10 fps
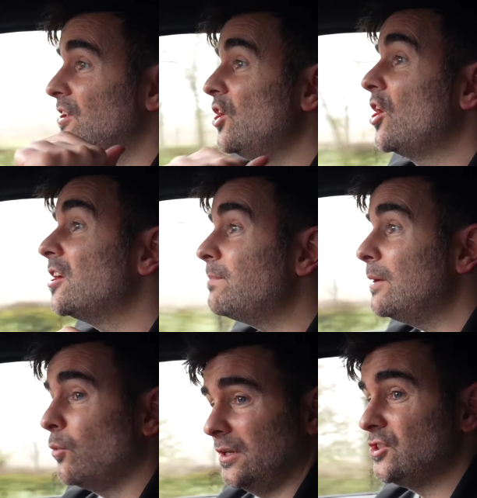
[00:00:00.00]
You're going to be
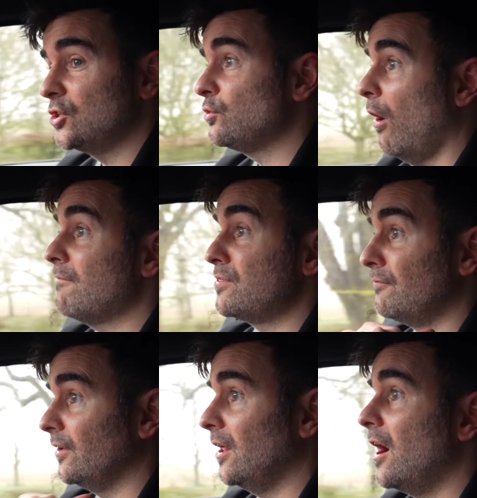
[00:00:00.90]
wanting to drive the
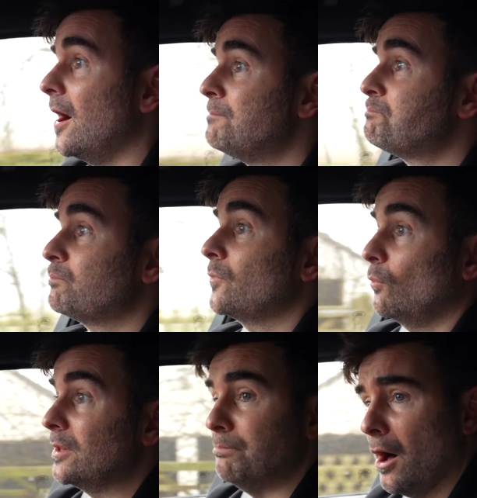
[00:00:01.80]
Velar
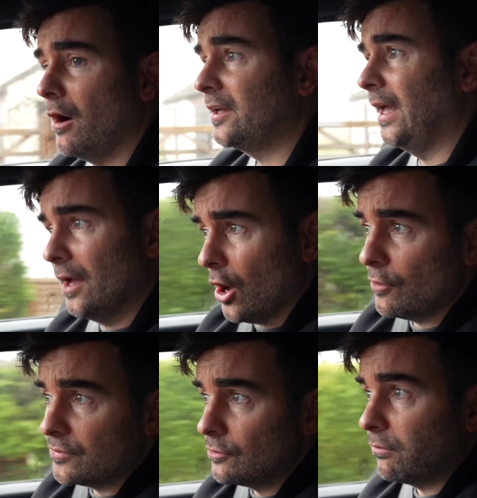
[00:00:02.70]
when parking
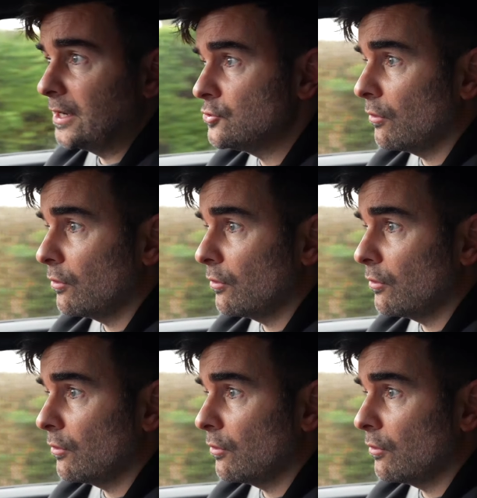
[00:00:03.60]
over the Range